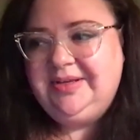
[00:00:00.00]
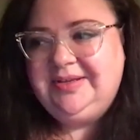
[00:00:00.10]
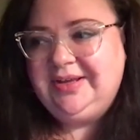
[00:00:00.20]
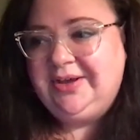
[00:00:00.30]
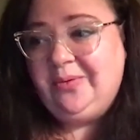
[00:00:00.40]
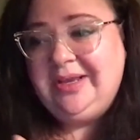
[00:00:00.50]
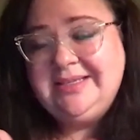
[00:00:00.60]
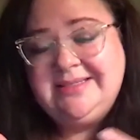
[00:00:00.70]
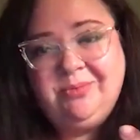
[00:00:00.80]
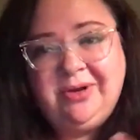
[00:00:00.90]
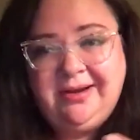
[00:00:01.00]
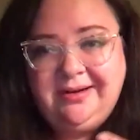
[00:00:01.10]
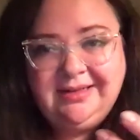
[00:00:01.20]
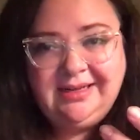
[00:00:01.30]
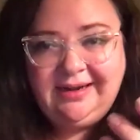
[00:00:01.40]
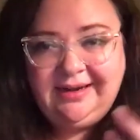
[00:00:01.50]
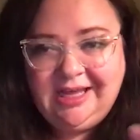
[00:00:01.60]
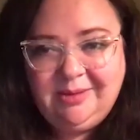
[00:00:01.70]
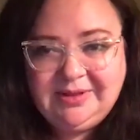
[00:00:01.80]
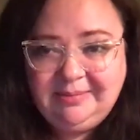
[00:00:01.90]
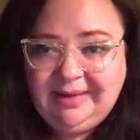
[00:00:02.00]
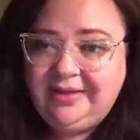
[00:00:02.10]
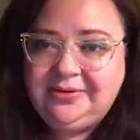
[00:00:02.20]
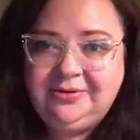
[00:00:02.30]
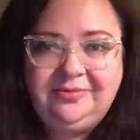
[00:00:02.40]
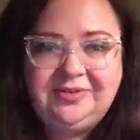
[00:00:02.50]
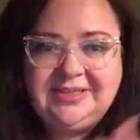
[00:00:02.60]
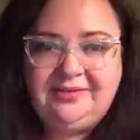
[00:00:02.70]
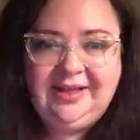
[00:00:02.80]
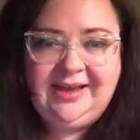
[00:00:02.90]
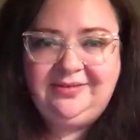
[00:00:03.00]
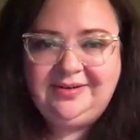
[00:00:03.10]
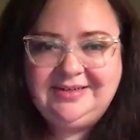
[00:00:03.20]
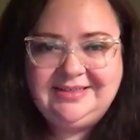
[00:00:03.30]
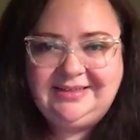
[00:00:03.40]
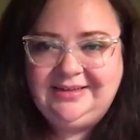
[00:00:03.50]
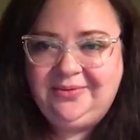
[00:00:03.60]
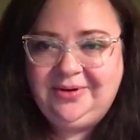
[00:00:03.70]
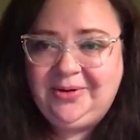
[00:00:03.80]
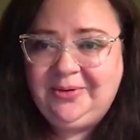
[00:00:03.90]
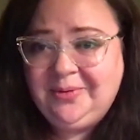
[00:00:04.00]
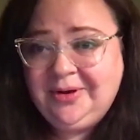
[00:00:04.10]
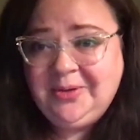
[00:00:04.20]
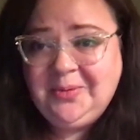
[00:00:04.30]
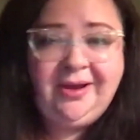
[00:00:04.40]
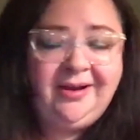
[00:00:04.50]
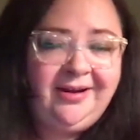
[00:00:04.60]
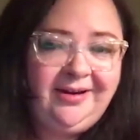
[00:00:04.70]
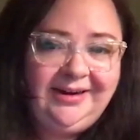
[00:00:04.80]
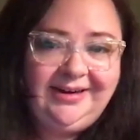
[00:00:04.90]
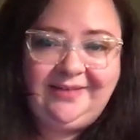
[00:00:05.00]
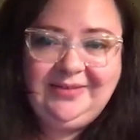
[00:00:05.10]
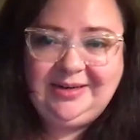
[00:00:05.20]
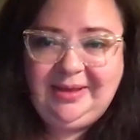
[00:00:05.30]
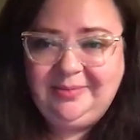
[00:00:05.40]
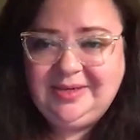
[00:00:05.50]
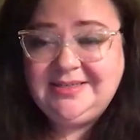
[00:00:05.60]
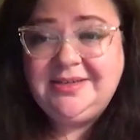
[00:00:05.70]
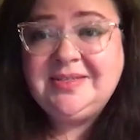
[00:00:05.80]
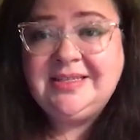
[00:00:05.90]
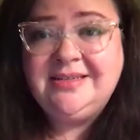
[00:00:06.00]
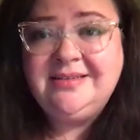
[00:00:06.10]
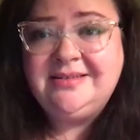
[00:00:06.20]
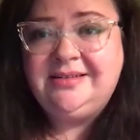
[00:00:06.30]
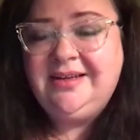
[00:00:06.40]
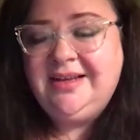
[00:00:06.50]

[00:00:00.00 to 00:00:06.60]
going somewhere and then ending up in the bathroom for several hours and no one knowing where you are and having to make up excuses, or